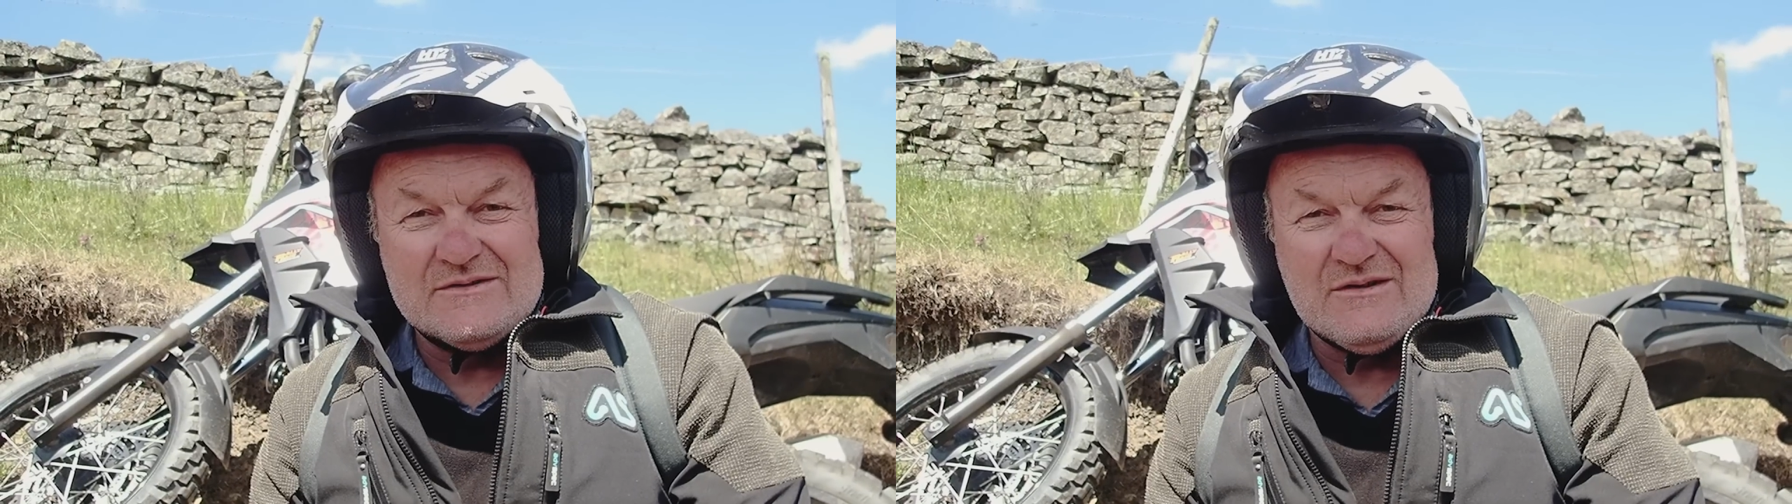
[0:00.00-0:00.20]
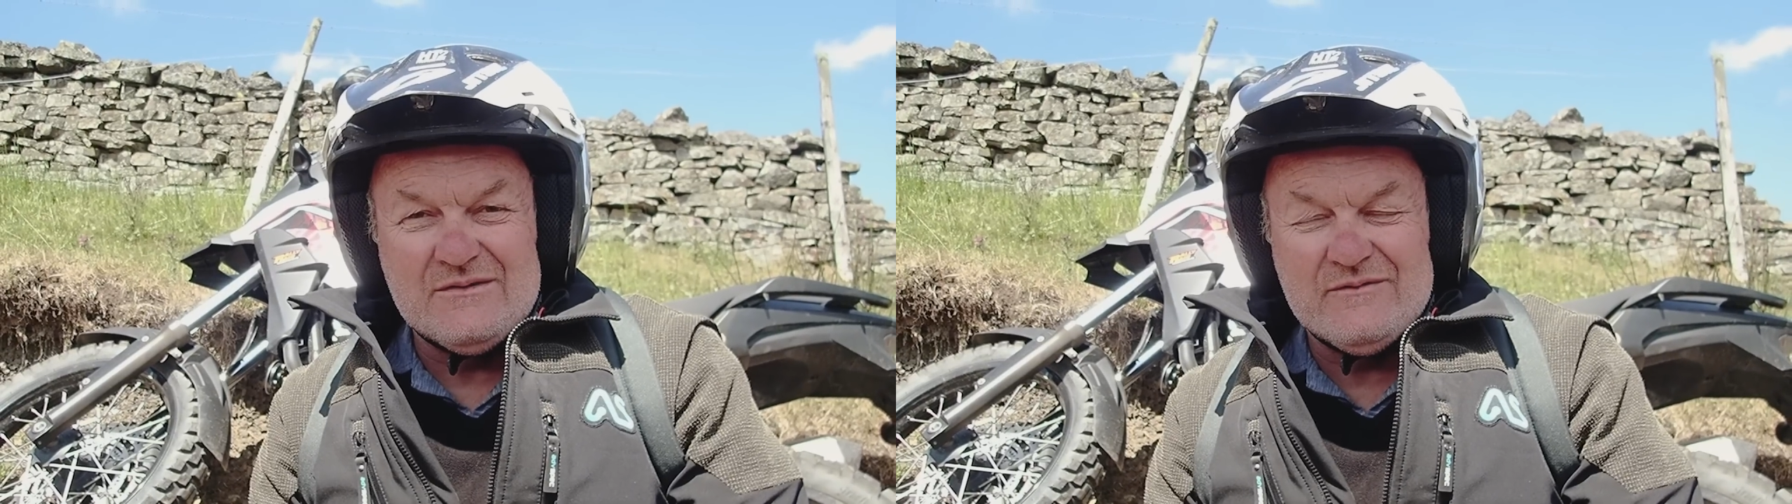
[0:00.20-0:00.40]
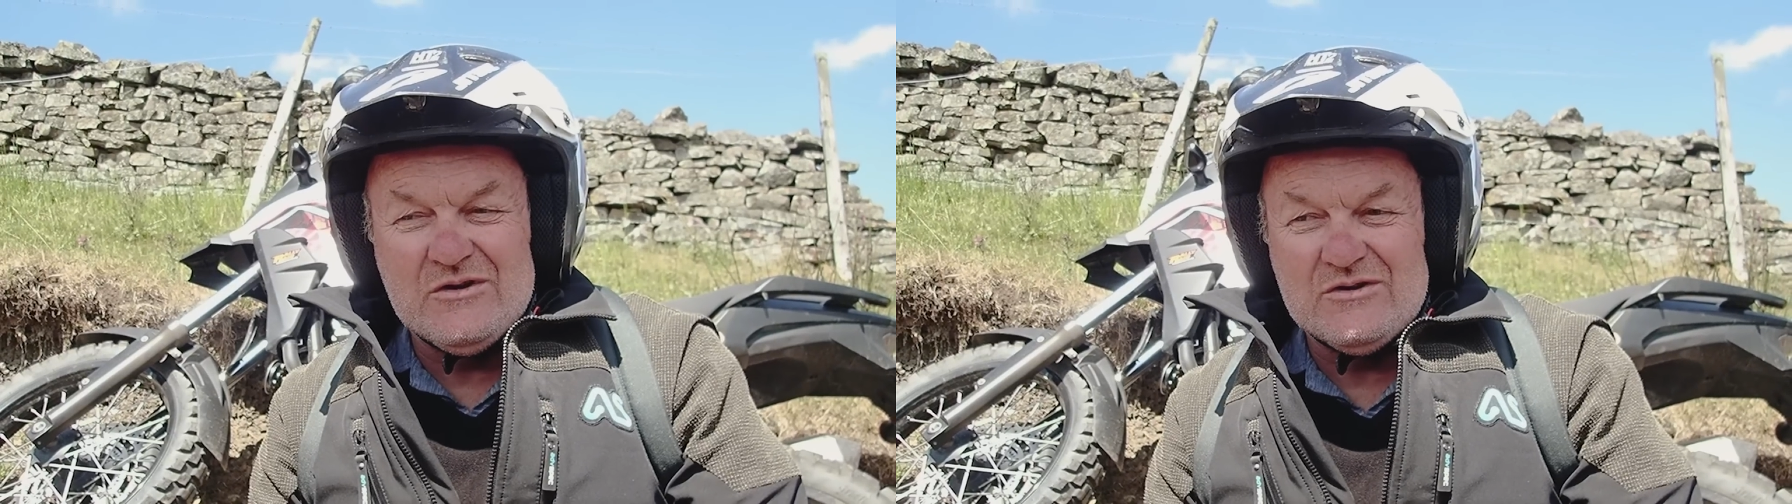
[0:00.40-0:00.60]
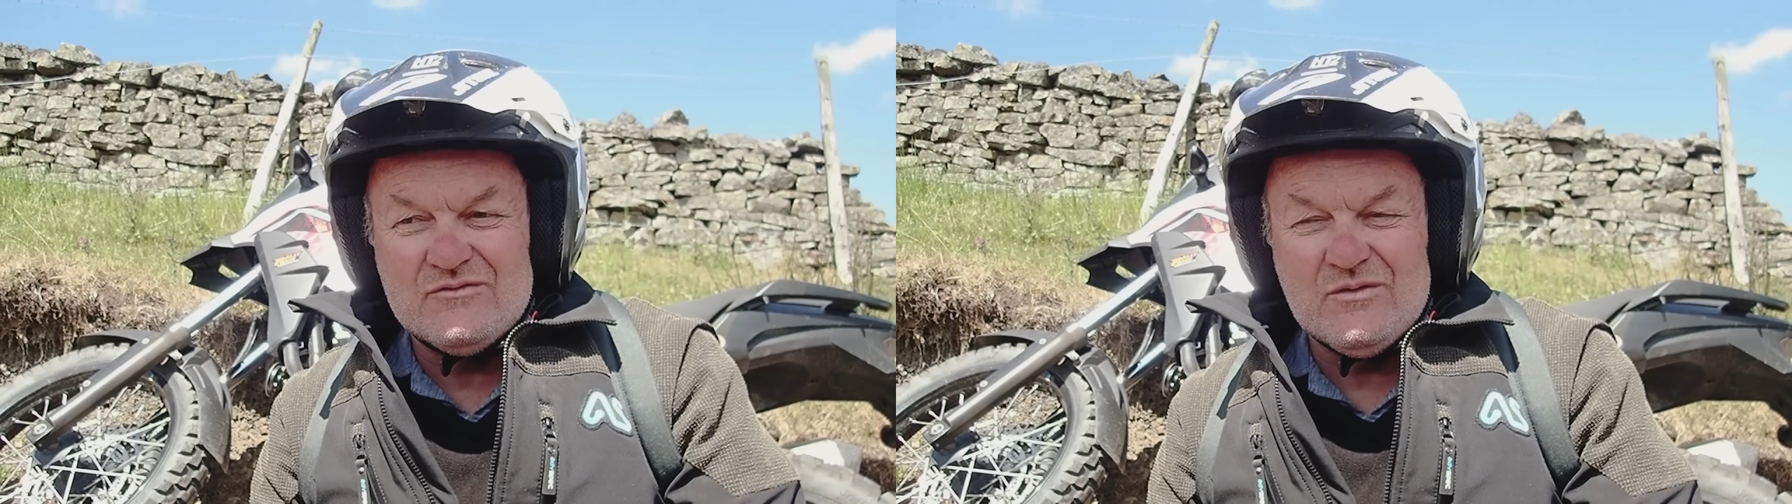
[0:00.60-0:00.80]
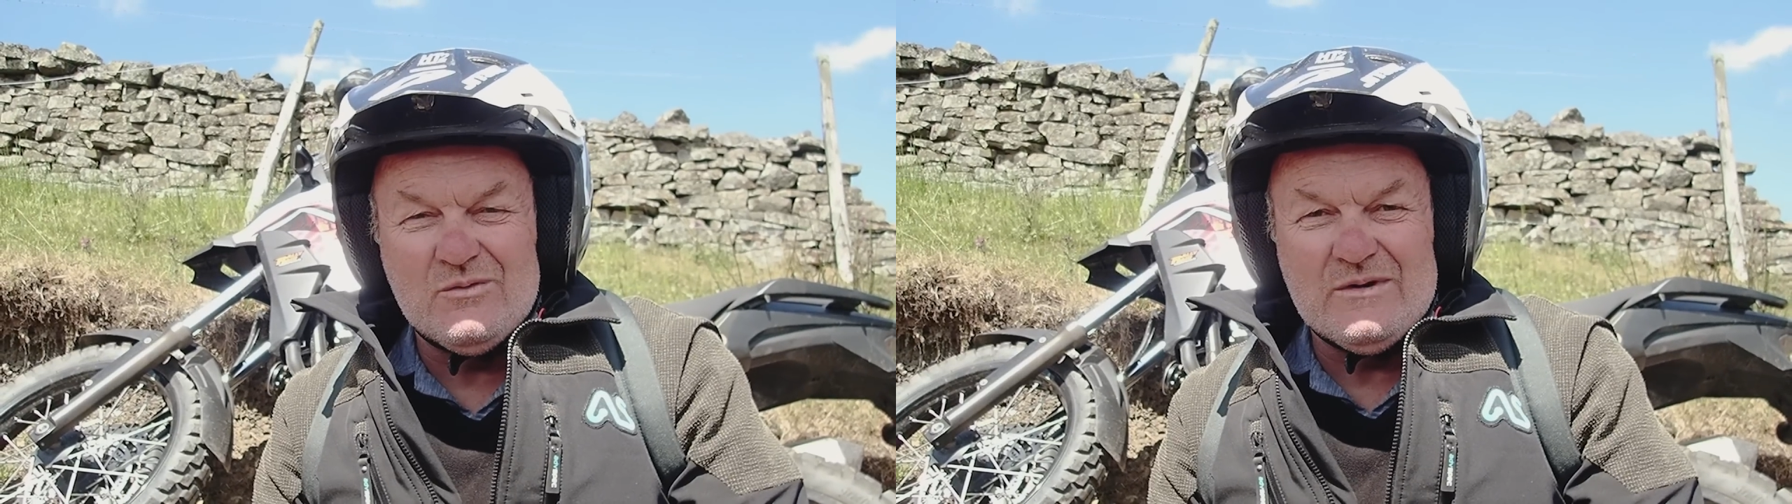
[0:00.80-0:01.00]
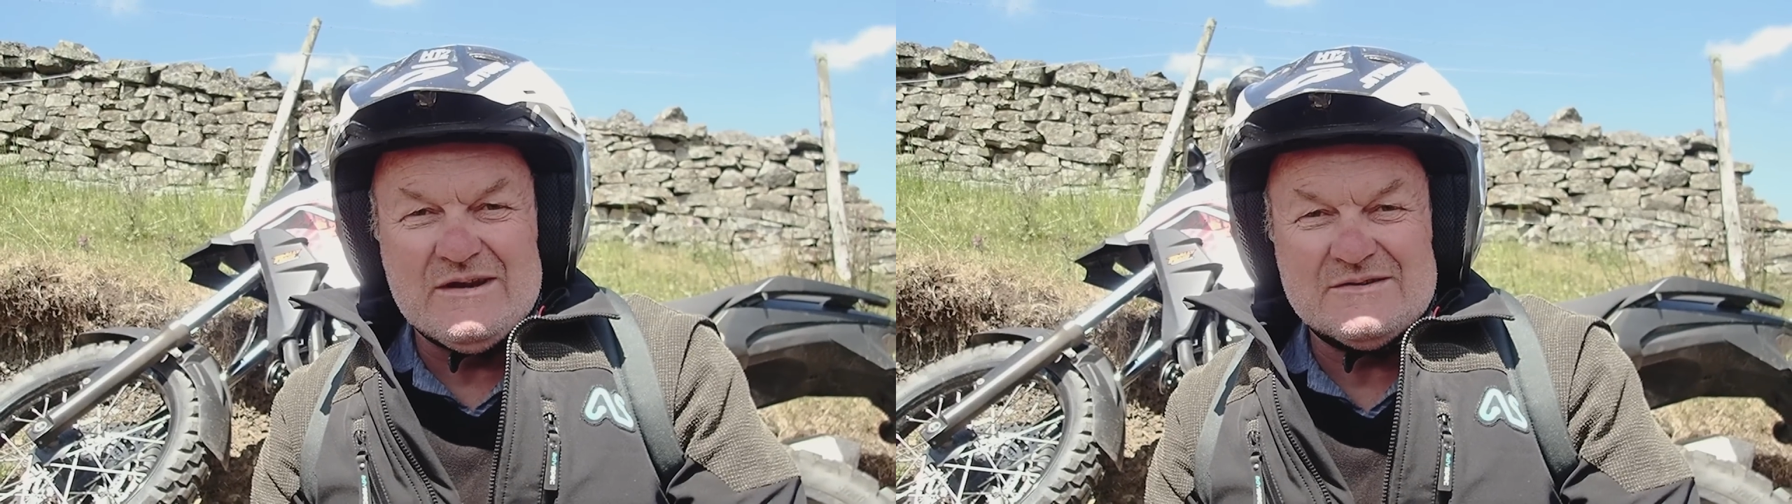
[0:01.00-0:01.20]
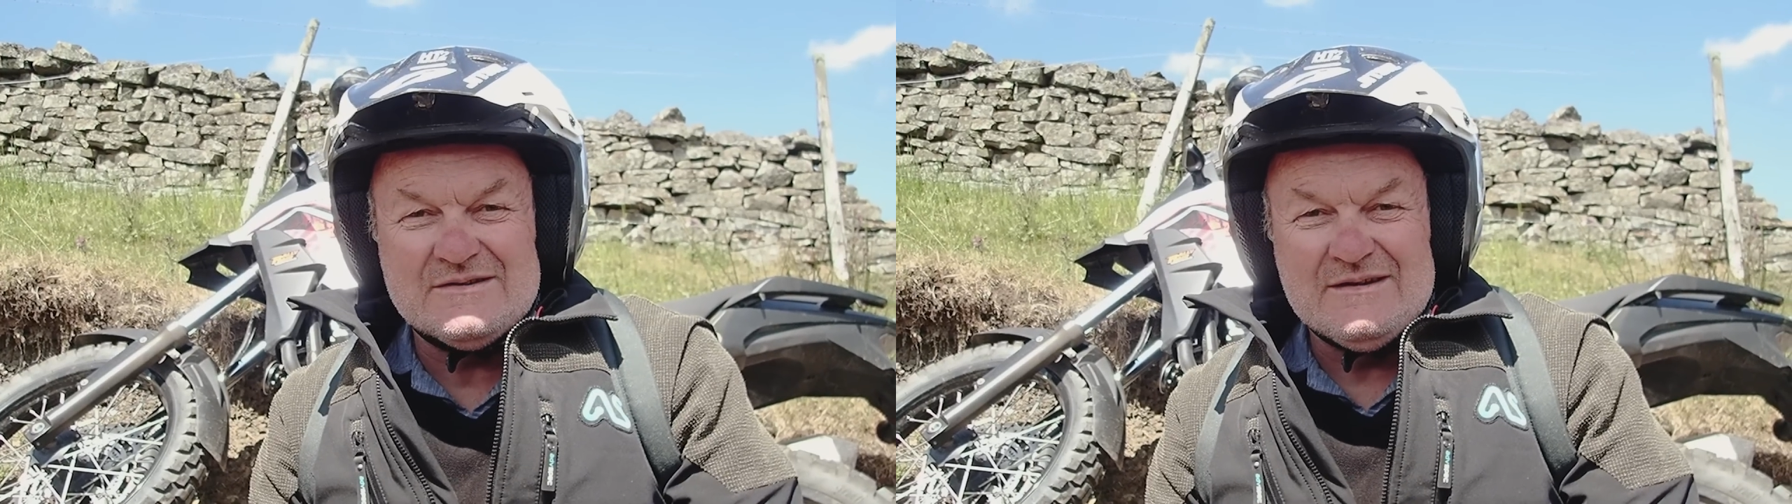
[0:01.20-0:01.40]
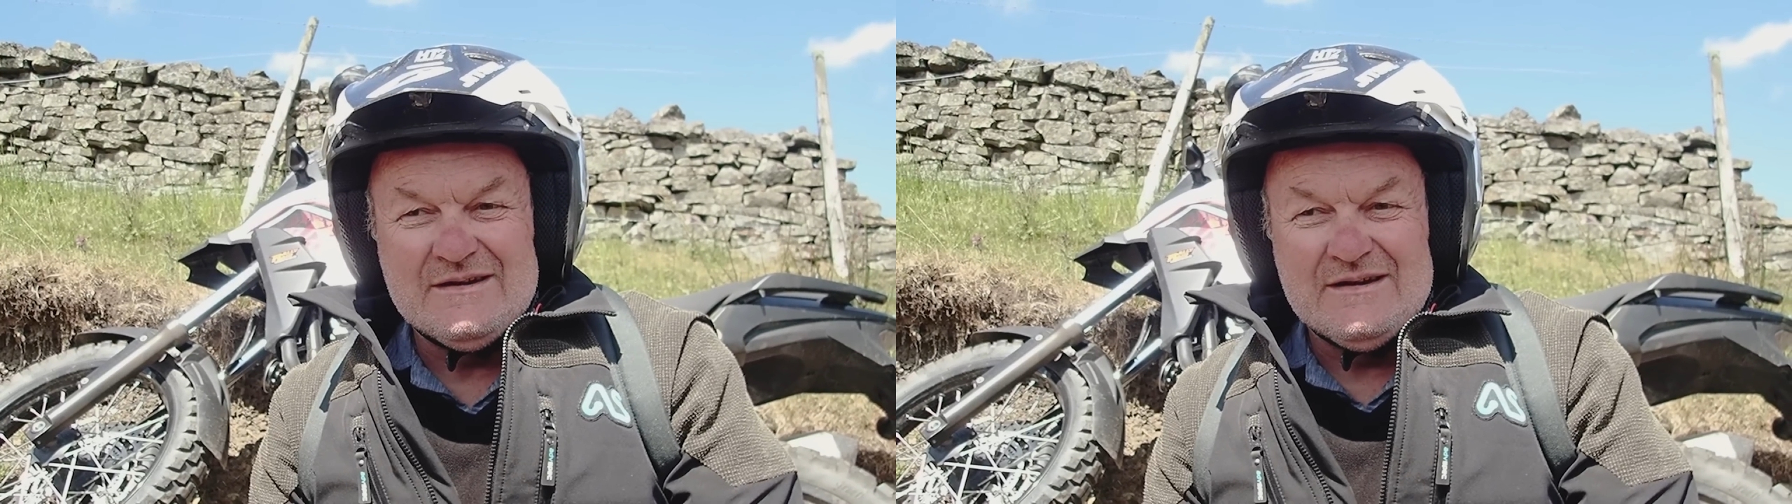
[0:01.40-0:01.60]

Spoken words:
So the first rule is,